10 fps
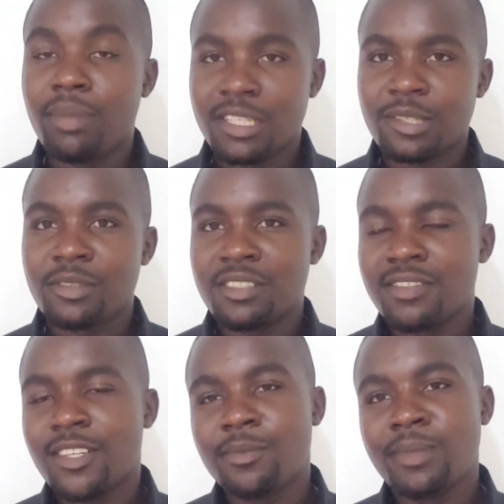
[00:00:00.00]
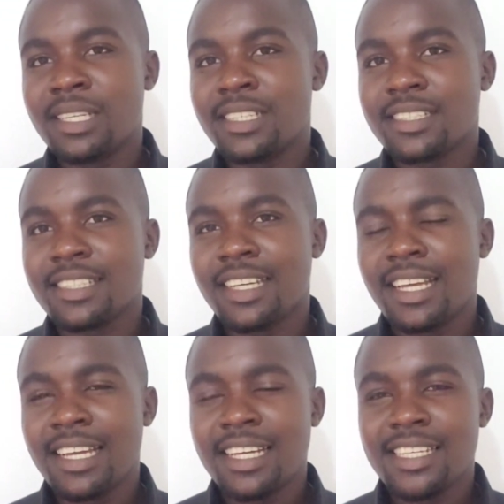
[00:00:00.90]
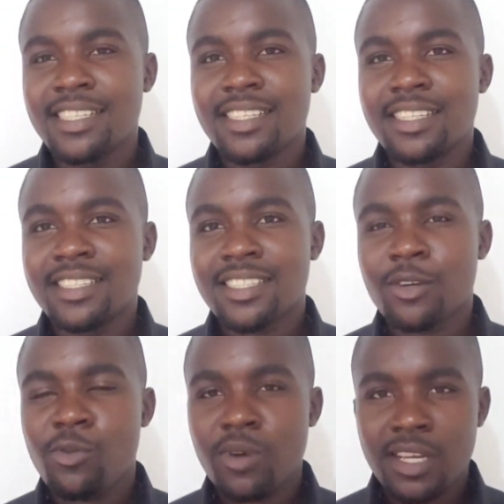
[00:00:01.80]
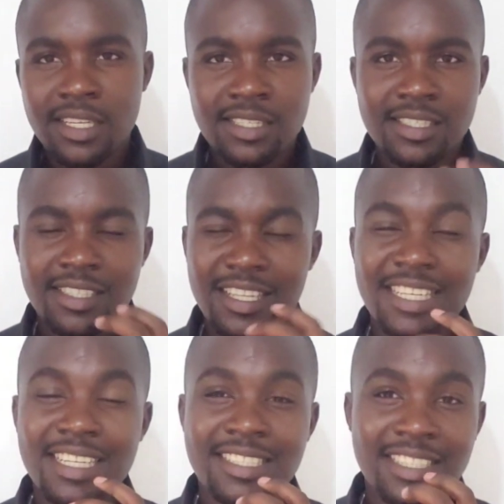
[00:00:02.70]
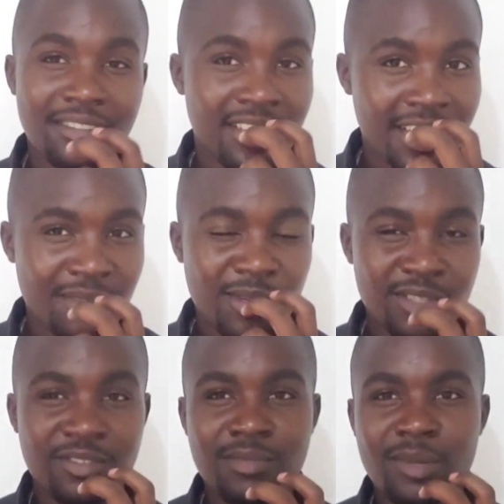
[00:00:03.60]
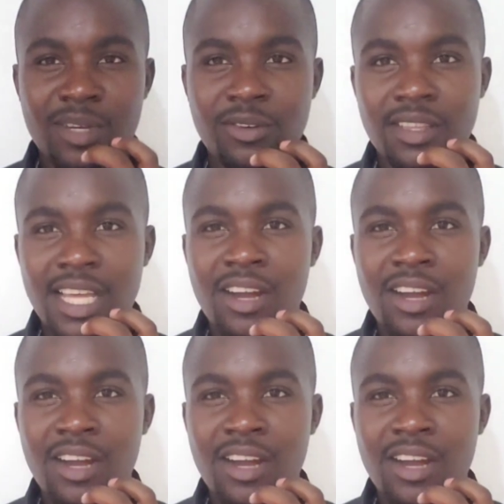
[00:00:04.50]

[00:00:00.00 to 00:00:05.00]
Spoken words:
Personal development is a word that has never come out of my mouth.